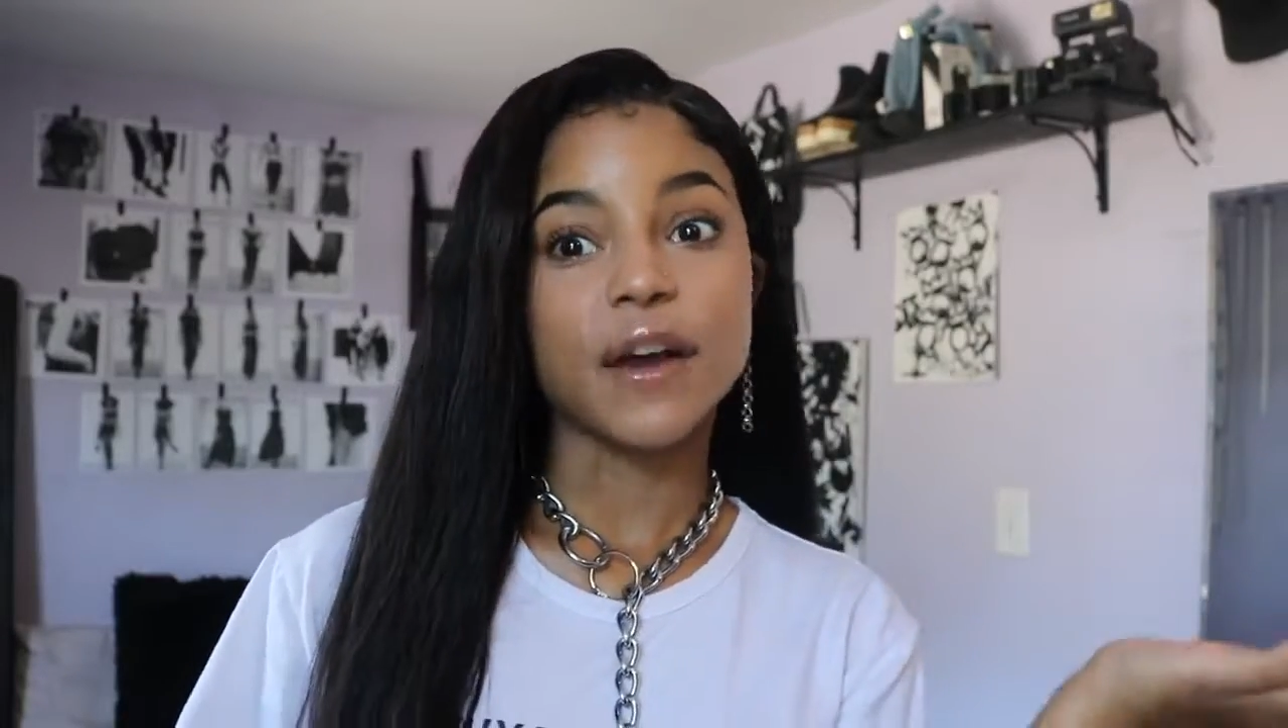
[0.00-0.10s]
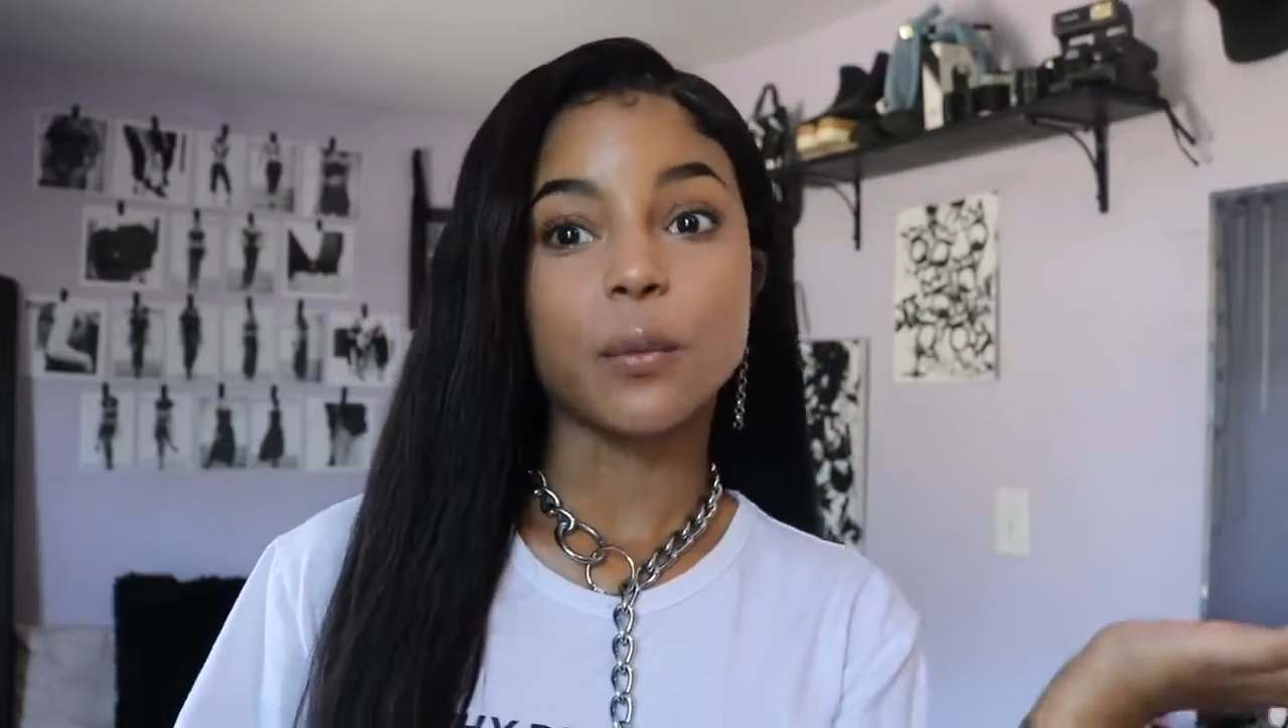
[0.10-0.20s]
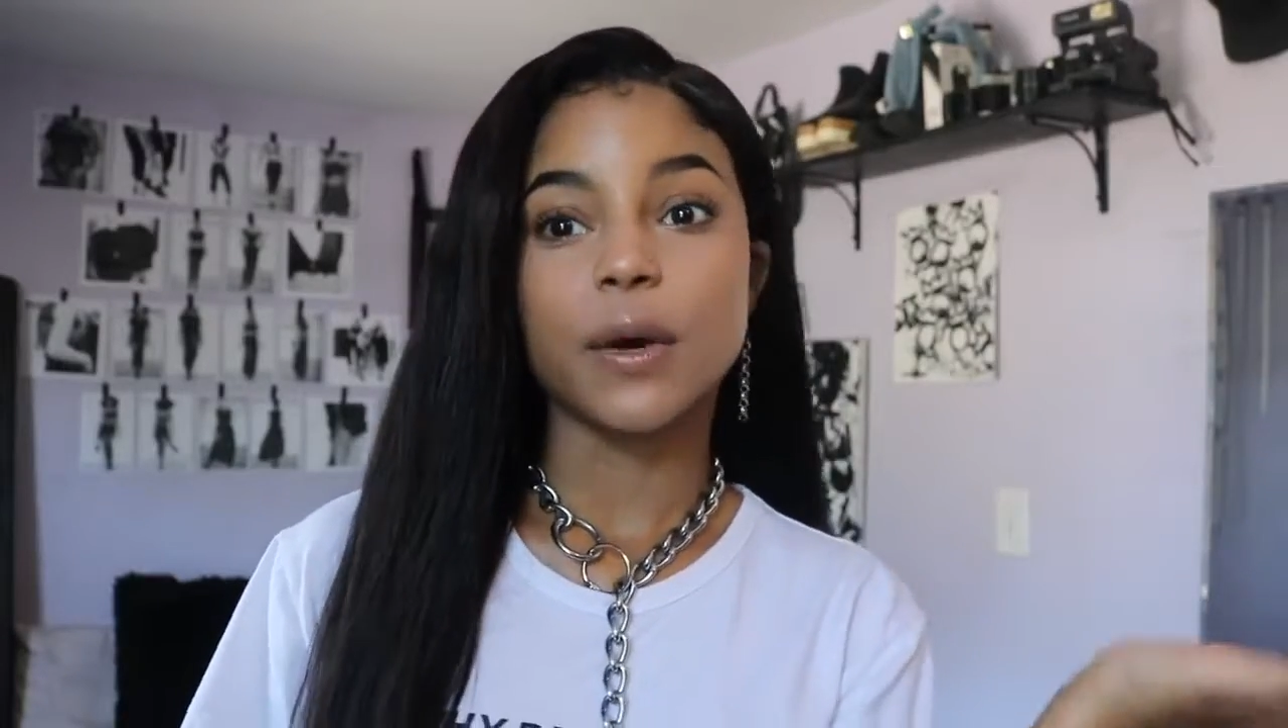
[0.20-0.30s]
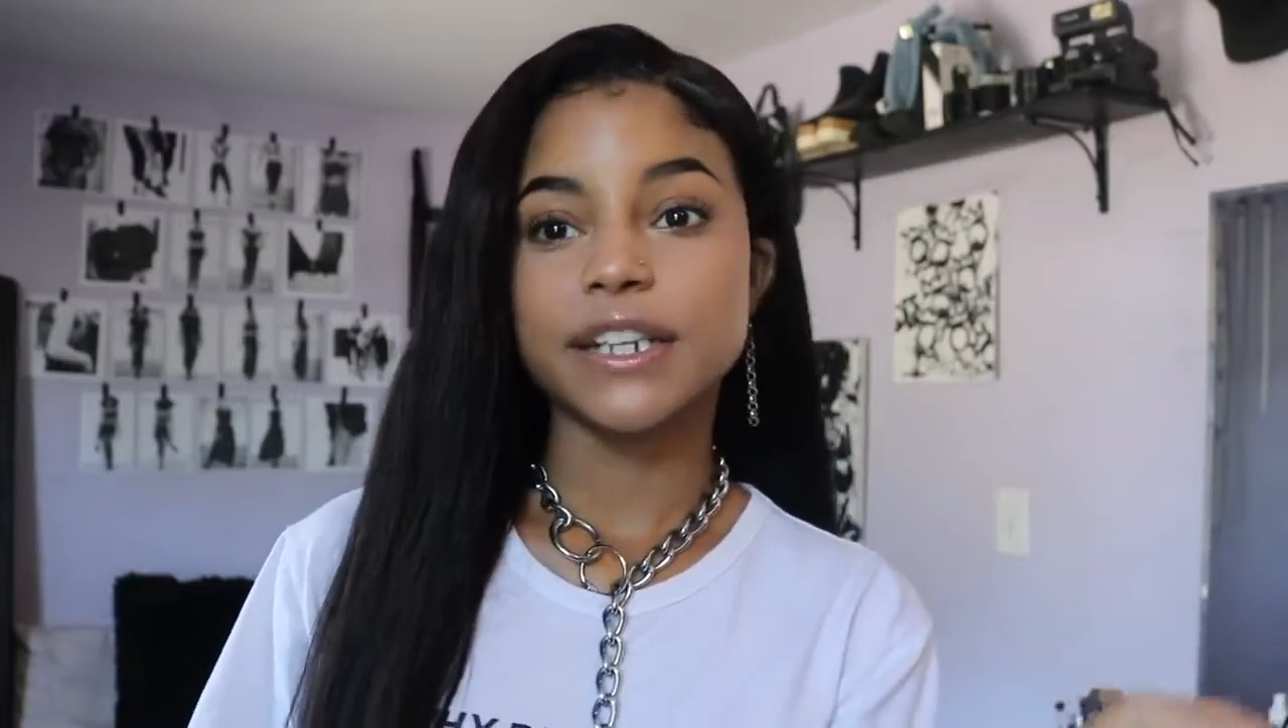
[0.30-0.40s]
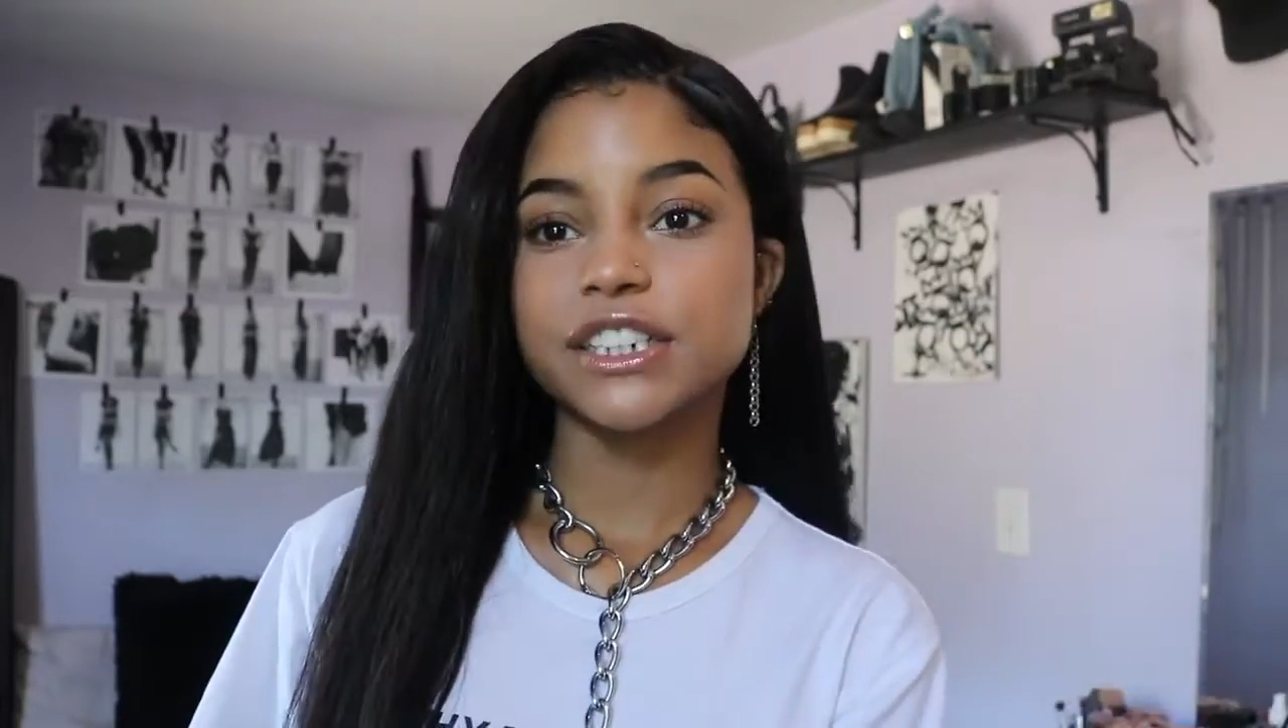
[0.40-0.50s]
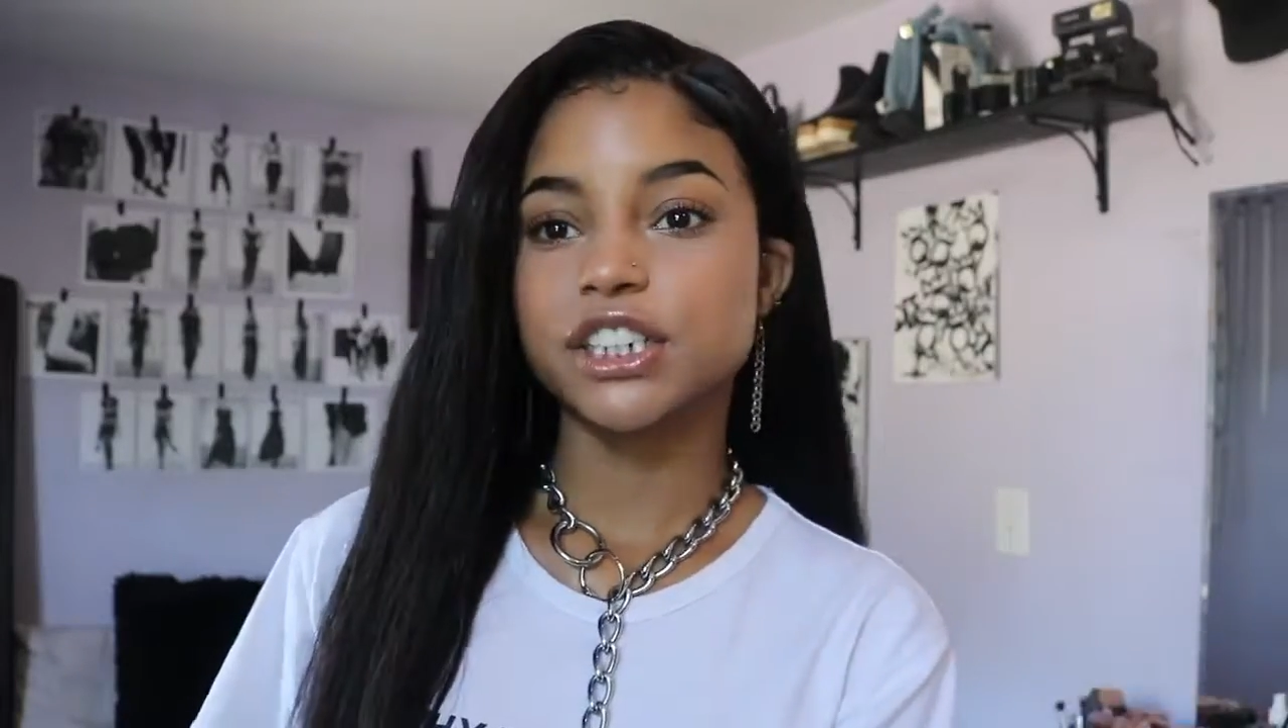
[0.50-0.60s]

I wanted